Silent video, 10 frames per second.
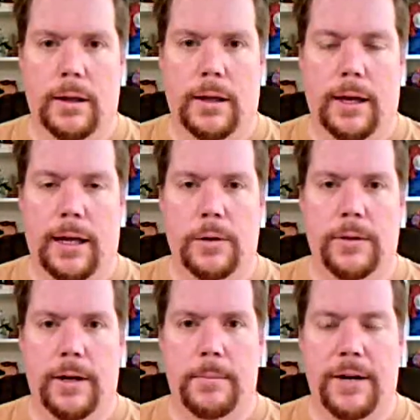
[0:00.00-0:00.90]
Hello
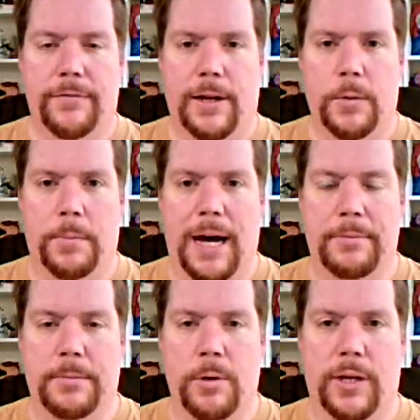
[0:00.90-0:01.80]
there, my fellow pipe
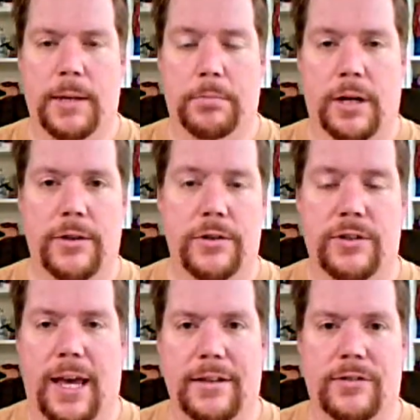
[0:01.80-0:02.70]
smoking brothers
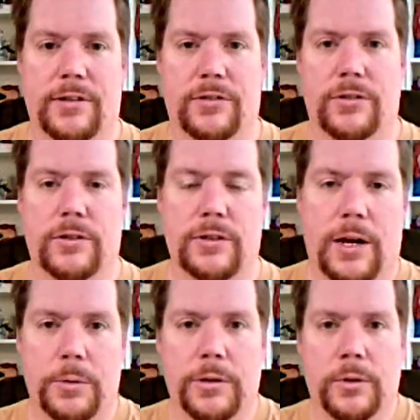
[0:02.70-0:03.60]
and sisters.
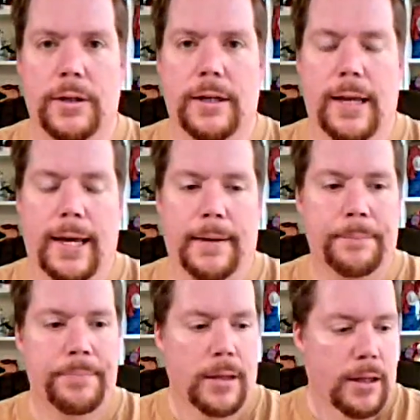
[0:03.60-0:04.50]
How are we doing today?
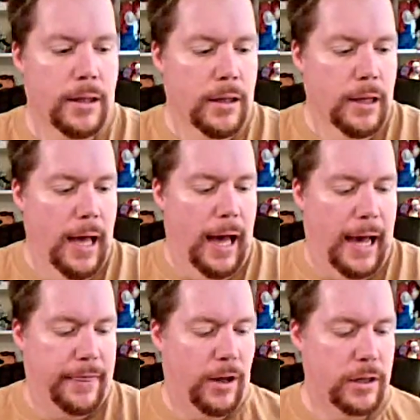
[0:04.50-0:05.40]

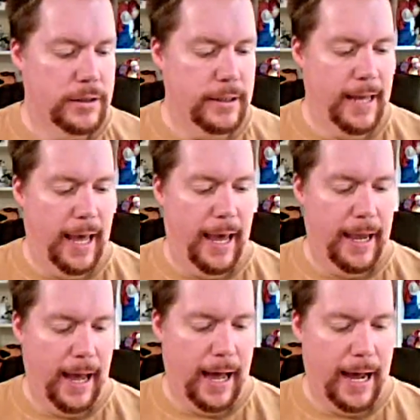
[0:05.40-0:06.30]
I thought
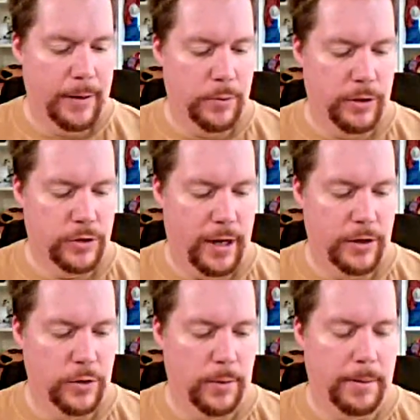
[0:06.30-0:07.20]
today I would try to
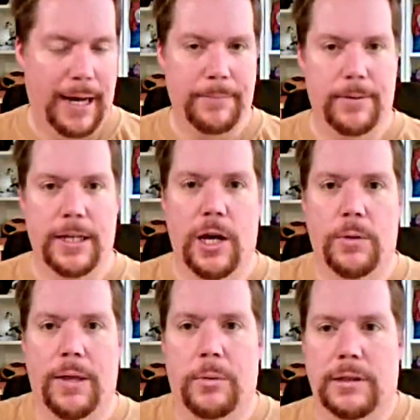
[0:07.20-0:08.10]
do a pipe video
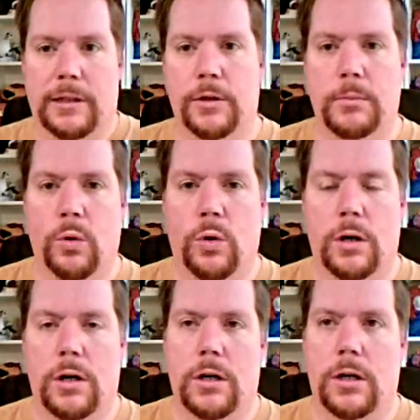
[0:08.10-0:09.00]
that was a little
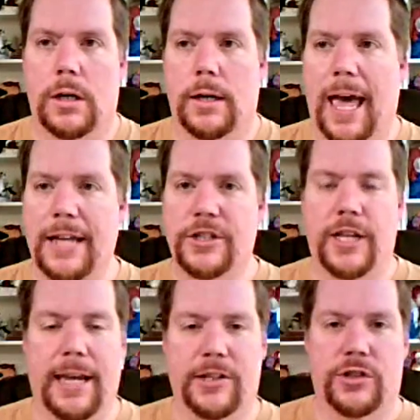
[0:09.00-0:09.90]
more
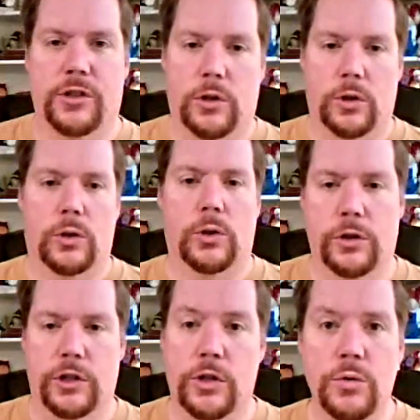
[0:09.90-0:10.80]
educational,
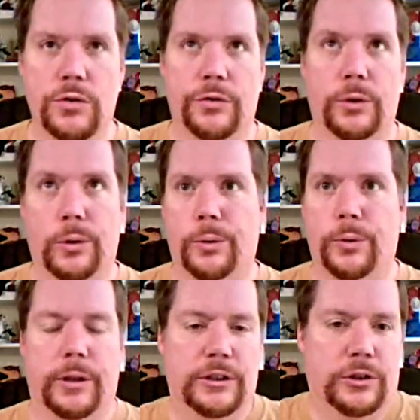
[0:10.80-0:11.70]

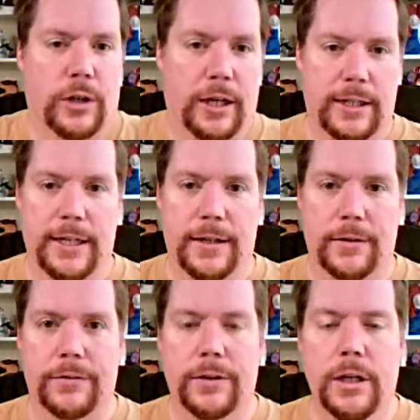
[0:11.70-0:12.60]
useful,
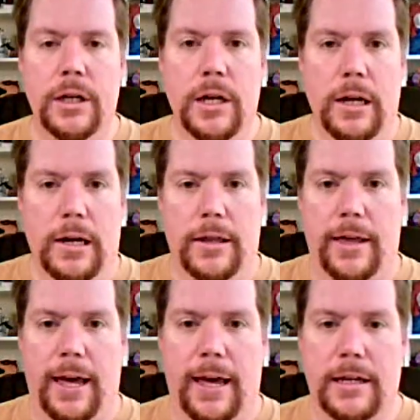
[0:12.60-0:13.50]
constructive
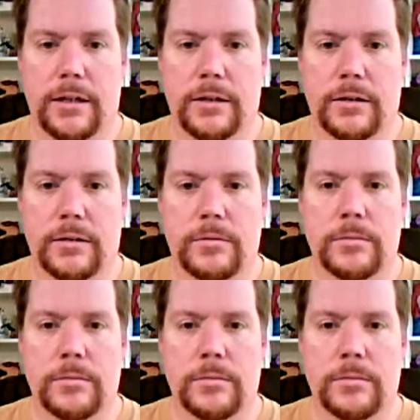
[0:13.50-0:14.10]
than